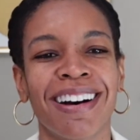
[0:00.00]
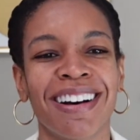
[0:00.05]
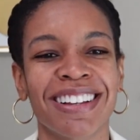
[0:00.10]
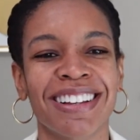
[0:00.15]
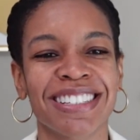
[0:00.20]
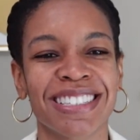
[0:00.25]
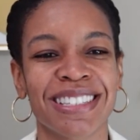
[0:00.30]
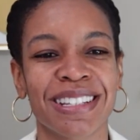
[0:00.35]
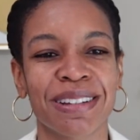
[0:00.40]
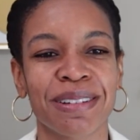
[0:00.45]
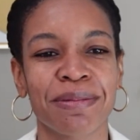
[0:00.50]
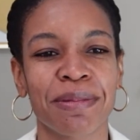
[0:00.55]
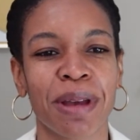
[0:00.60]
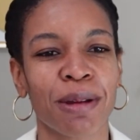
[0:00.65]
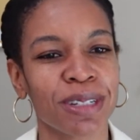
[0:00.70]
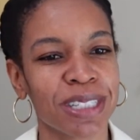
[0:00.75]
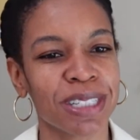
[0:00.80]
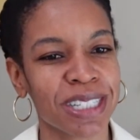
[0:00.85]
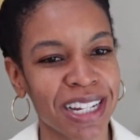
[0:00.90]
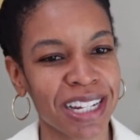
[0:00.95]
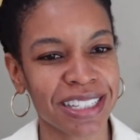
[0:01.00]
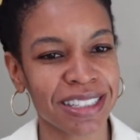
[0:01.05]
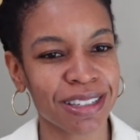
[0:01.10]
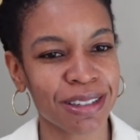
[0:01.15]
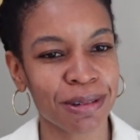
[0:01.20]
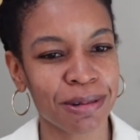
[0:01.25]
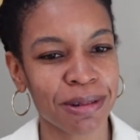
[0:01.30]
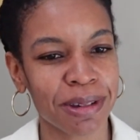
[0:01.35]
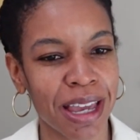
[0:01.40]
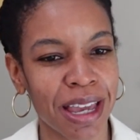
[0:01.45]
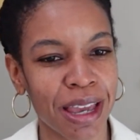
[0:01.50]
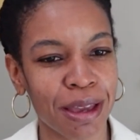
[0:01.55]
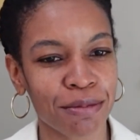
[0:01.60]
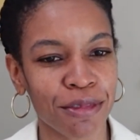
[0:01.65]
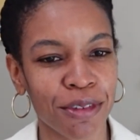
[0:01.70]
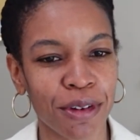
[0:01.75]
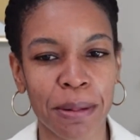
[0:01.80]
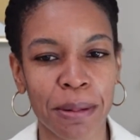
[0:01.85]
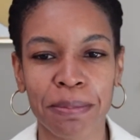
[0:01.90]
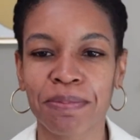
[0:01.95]
Awesome, I wish I could see who it
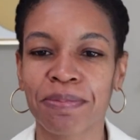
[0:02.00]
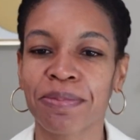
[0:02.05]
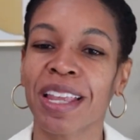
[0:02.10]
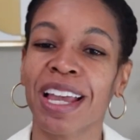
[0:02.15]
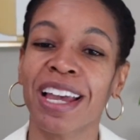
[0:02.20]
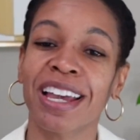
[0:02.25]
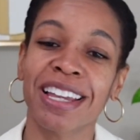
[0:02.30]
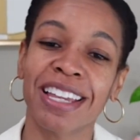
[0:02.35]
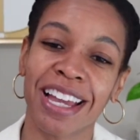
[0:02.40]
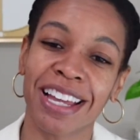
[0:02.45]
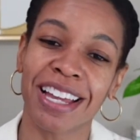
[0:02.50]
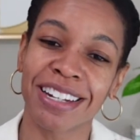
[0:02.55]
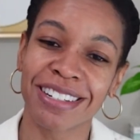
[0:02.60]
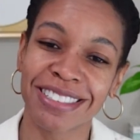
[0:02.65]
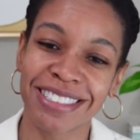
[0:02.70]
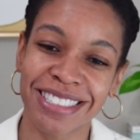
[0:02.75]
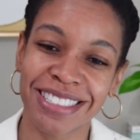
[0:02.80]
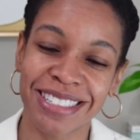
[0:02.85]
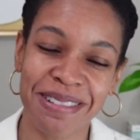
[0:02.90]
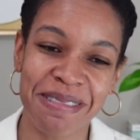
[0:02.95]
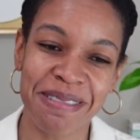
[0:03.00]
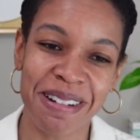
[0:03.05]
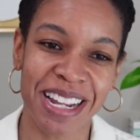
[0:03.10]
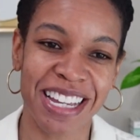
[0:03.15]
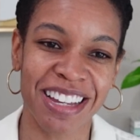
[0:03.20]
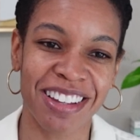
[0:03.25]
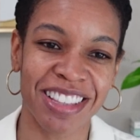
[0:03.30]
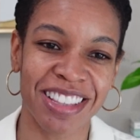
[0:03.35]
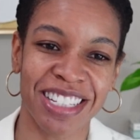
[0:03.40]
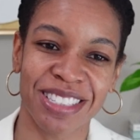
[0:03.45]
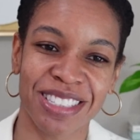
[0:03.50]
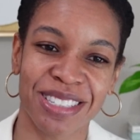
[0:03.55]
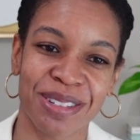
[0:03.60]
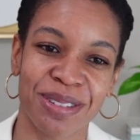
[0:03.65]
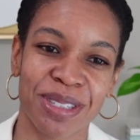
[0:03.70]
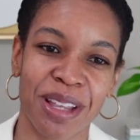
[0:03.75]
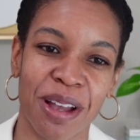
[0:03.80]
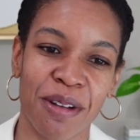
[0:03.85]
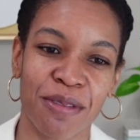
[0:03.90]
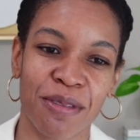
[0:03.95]
came from. Again, still working out this
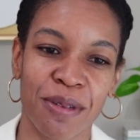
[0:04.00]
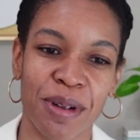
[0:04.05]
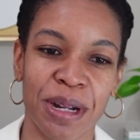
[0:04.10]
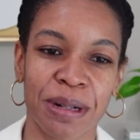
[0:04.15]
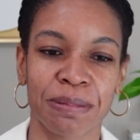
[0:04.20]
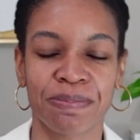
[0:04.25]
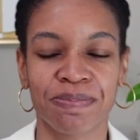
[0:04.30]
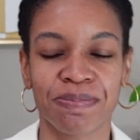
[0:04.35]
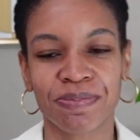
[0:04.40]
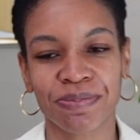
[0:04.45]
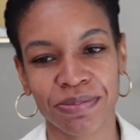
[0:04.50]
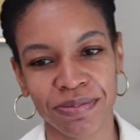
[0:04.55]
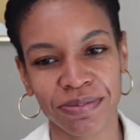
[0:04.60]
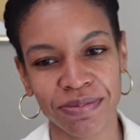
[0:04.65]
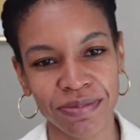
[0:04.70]
new software.